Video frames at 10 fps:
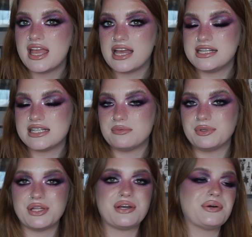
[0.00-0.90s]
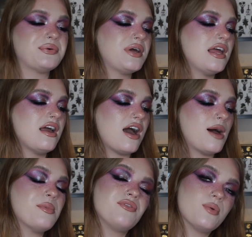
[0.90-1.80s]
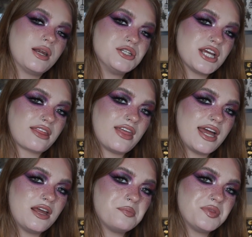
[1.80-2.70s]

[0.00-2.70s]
and down below um, if you want to check that out.